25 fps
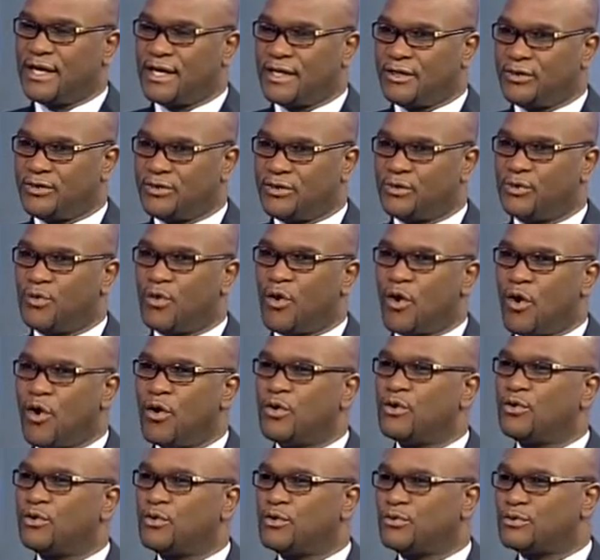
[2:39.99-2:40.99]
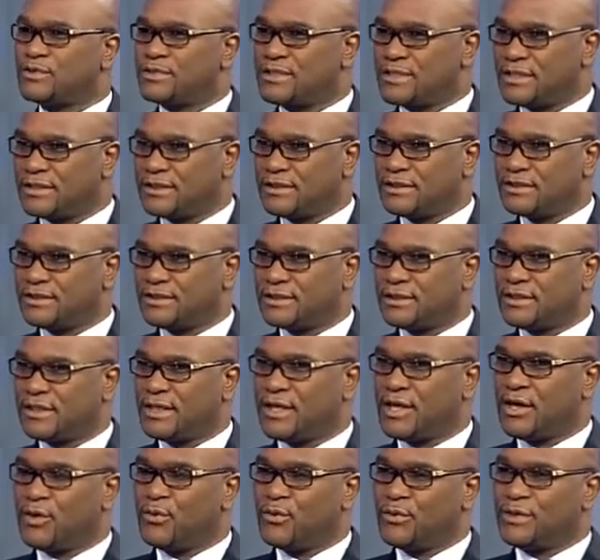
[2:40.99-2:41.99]
and do all those things
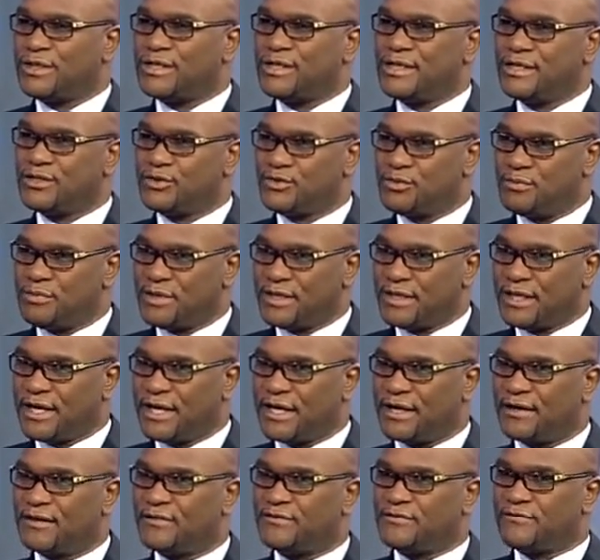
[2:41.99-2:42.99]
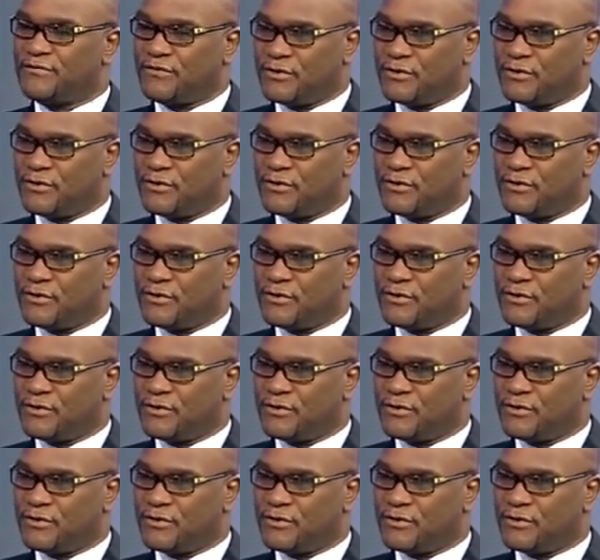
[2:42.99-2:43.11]
which need to be done,